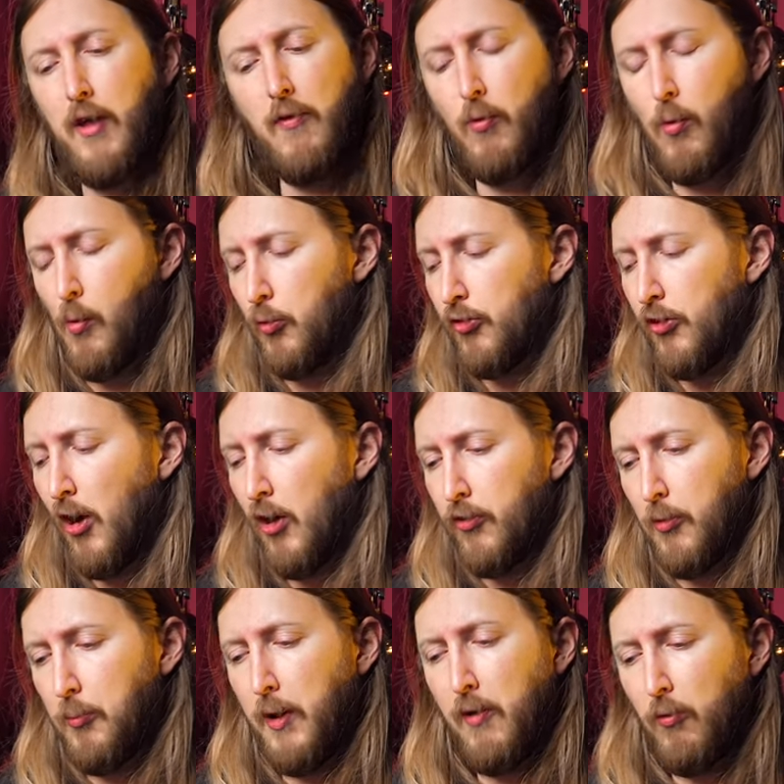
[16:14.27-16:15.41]
Everyone was
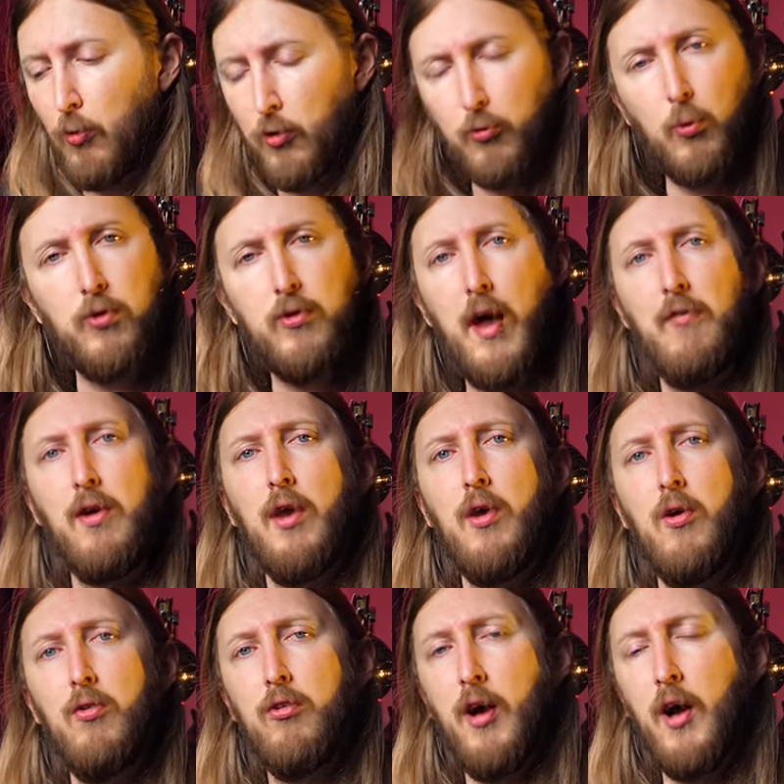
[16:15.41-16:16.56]
awesome and everyone was having a
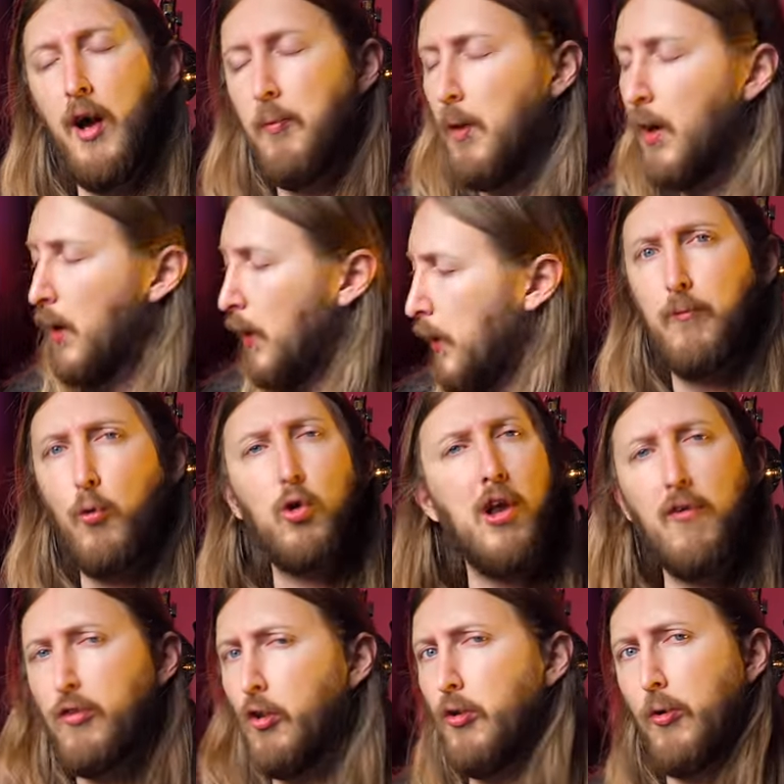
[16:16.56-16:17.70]
good time. Would
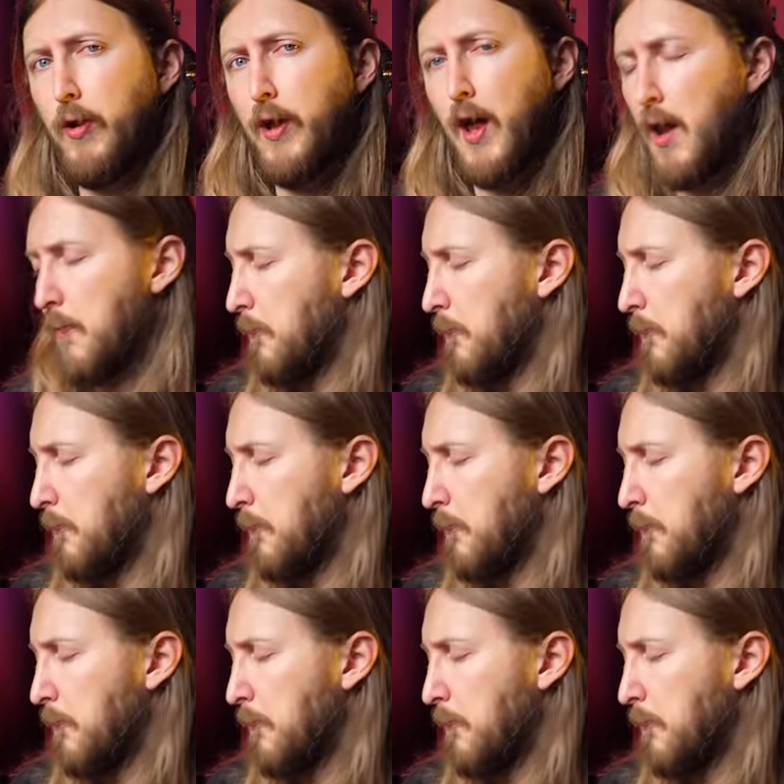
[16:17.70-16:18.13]
love to do it again.